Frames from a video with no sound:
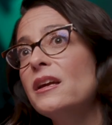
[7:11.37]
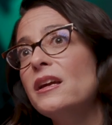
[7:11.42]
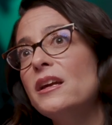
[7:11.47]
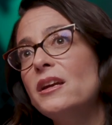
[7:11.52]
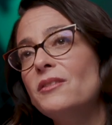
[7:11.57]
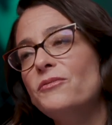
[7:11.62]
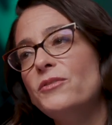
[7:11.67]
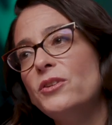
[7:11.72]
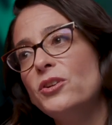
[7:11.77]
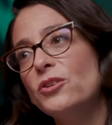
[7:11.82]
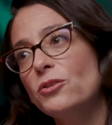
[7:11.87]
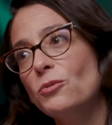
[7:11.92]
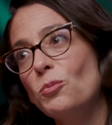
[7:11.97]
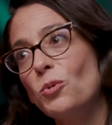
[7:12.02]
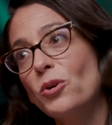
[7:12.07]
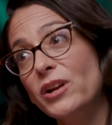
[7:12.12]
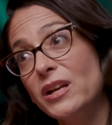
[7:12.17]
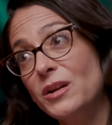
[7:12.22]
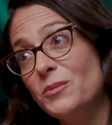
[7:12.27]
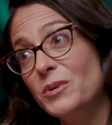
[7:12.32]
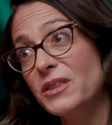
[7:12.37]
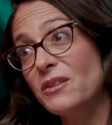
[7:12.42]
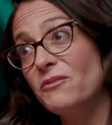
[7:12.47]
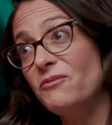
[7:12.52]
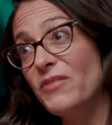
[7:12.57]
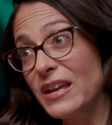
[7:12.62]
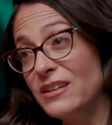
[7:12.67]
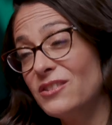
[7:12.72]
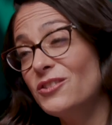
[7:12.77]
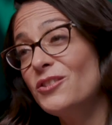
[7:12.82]
If you're working with a
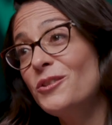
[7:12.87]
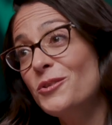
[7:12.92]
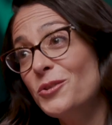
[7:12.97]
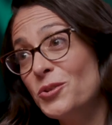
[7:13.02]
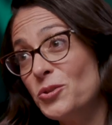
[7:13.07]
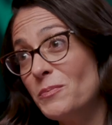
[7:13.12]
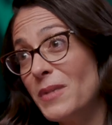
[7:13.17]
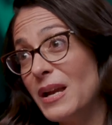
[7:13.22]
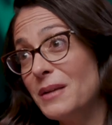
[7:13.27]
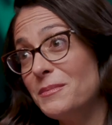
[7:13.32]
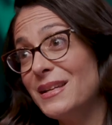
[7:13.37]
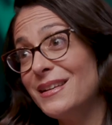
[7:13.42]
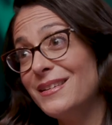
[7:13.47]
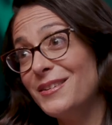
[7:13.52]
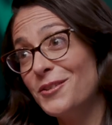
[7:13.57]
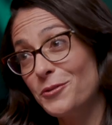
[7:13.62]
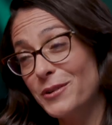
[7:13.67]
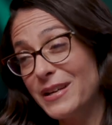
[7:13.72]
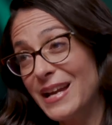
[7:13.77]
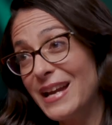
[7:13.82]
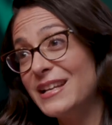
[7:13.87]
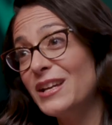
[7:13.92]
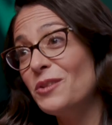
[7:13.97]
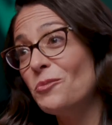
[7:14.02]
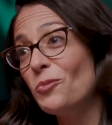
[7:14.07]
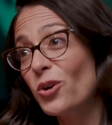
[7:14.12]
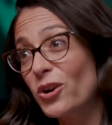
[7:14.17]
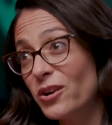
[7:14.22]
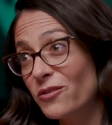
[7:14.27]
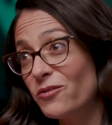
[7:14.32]
vendor who may be
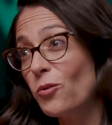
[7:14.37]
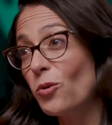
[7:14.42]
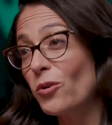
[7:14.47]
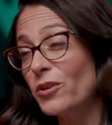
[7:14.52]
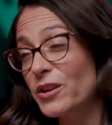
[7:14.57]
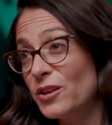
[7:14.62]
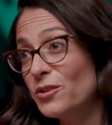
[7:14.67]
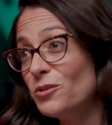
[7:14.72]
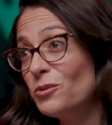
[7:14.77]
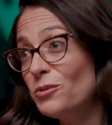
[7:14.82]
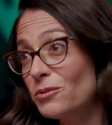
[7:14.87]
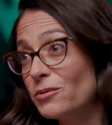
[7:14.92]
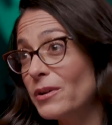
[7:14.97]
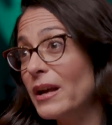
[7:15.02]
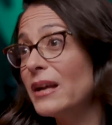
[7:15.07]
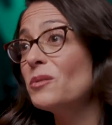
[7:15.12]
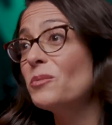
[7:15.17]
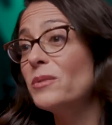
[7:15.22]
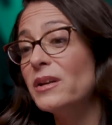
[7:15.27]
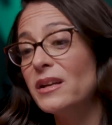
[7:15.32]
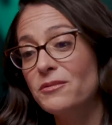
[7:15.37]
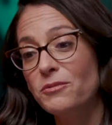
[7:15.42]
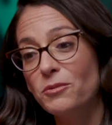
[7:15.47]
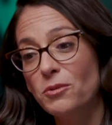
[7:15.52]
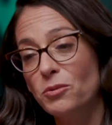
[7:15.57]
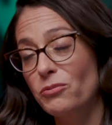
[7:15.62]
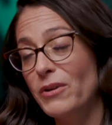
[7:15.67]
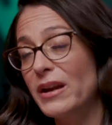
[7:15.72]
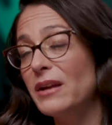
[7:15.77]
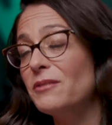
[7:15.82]
creating work for you, right, we have
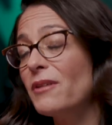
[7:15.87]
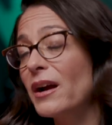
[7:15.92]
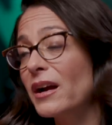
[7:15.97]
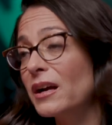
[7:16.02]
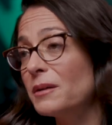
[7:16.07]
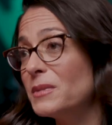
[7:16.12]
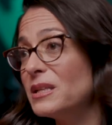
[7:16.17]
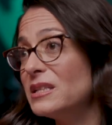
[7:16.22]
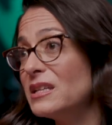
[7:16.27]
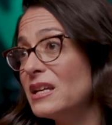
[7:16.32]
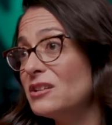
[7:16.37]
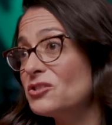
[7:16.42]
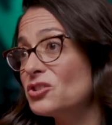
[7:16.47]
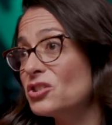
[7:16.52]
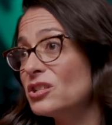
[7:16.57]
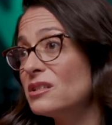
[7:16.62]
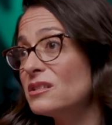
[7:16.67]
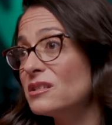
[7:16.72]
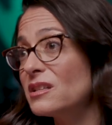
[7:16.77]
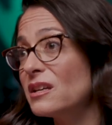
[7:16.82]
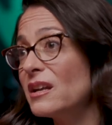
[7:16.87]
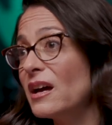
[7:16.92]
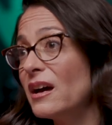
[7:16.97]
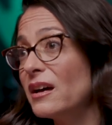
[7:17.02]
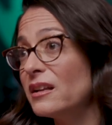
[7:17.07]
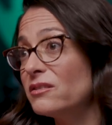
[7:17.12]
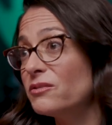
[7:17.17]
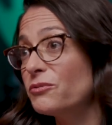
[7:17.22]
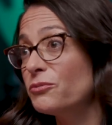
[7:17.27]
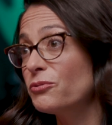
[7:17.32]
great recommendations on
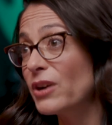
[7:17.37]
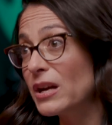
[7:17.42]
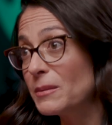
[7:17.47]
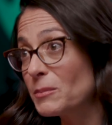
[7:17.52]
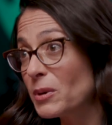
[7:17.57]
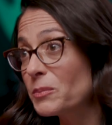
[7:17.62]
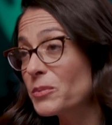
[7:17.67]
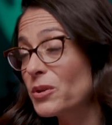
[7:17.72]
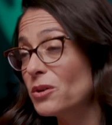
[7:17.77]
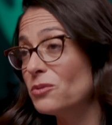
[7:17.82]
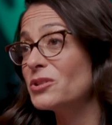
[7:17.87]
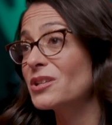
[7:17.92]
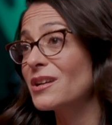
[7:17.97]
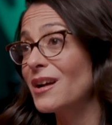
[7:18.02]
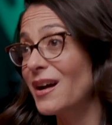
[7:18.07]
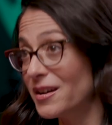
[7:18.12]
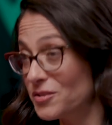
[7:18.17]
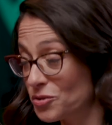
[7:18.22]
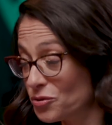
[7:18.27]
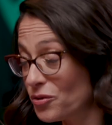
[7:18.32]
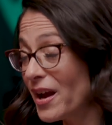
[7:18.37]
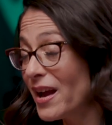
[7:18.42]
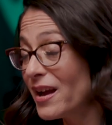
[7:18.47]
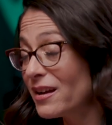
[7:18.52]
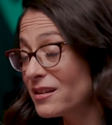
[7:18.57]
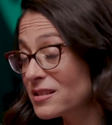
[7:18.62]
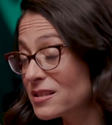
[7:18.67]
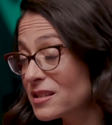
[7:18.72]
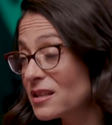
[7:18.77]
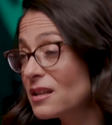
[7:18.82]
how to frame up those
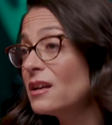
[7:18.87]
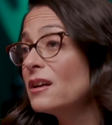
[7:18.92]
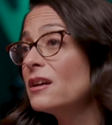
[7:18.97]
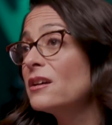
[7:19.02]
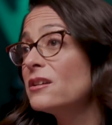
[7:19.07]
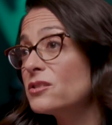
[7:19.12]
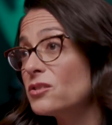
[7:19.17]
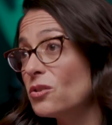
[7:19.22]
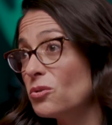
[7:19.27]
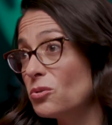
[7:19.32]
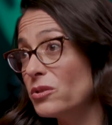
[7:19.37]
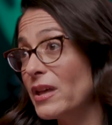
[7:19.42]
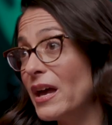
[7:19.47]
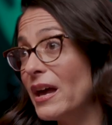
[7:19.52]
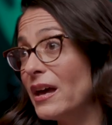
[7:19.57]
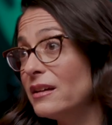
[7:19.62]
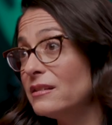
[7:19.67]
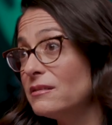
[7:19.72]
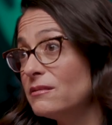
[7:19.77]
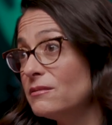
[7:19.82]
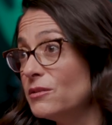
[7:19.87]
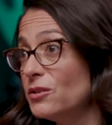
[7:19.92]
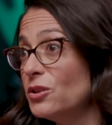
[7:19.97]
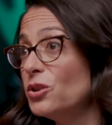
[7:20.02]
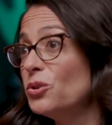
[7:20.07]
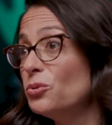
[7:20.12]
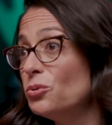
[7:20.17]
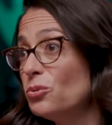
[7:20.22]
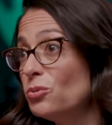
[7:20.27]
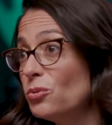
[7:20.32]
contracts so that
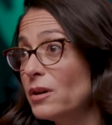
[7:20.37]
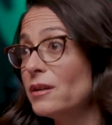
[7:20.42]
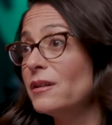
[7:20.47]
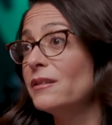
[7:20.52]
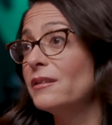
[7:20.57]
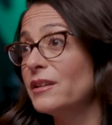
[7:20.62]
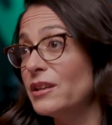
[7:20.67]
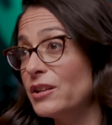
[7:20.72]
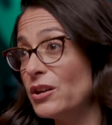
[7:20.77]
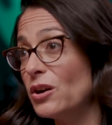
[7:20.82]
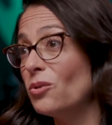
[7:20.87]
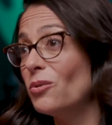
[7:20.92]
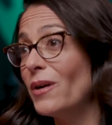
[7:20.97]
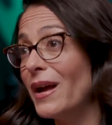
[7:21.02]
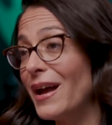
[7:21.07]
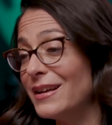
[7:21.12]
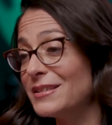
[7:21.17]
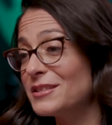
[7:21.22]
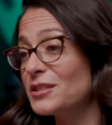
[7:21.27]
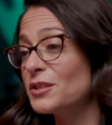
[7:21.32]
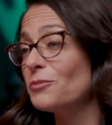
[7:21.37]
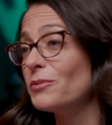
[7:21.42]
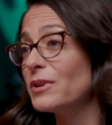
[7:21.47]
you, as the